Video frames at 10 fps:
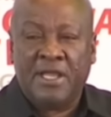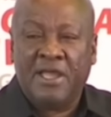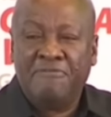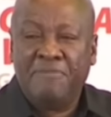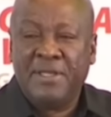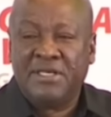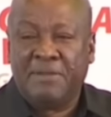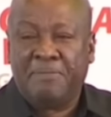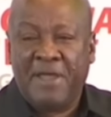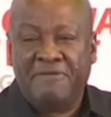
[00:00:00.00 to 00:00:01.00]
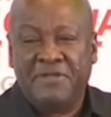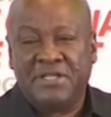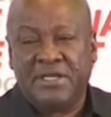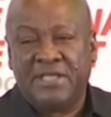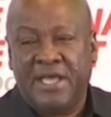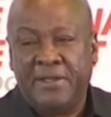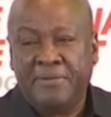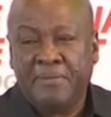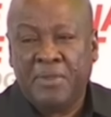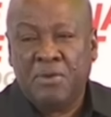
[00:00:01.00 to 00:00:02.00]
The government and the private sector
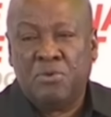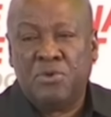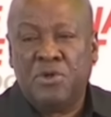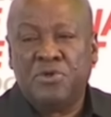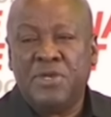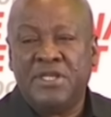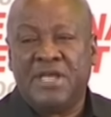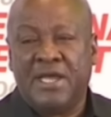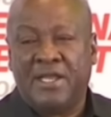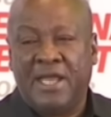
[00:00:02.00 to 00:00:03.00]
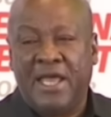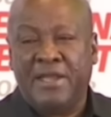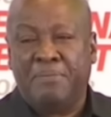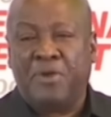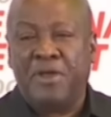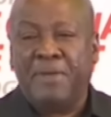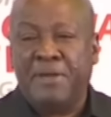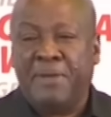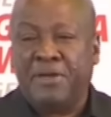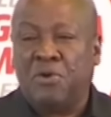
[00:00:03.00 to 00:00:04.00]
will not only tackle
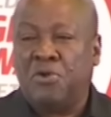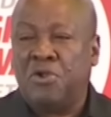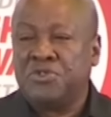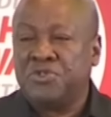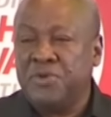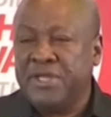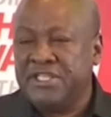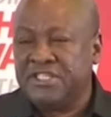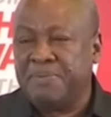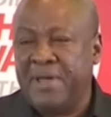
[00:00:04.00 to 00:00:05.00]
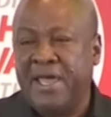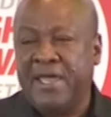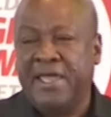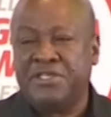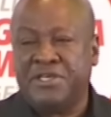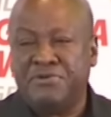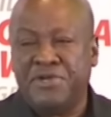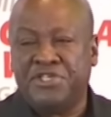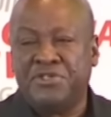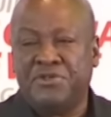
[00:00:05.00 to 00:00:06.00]
unemployment, but also inspire a
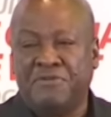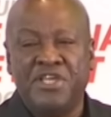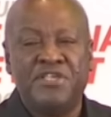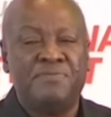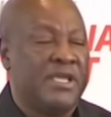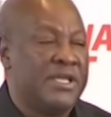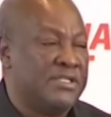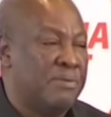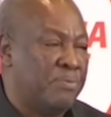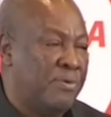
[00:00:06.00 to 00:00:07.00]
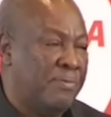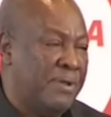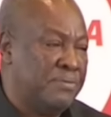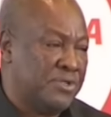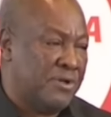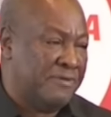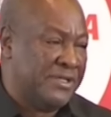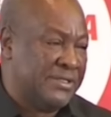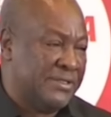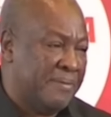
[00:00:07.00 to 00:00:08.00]
generation of change makers and problem
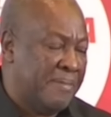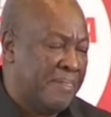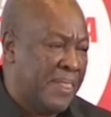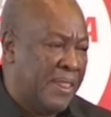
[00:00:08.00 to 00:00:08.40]
solvers.